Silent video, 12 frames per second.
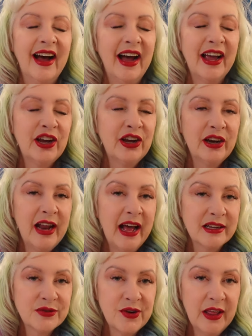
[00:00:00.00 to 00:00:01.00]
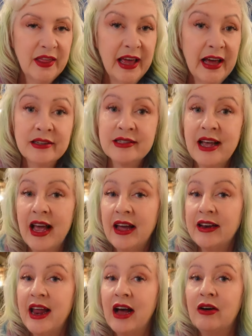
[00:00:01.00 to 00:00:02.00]
I couldn't ask for anything else.
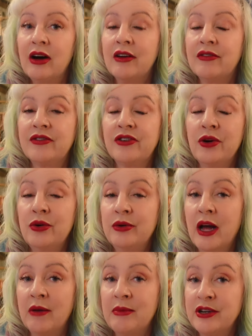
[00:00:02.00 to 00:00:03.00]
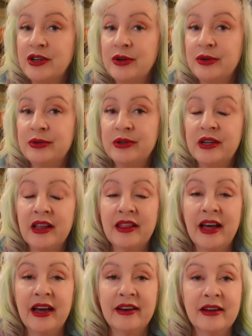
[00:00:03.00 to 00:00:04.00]
And now I've told, I've been told
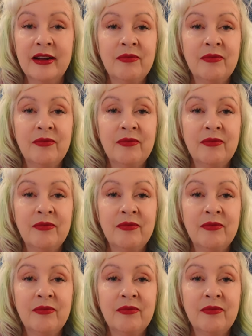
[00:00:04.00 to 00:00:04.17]
that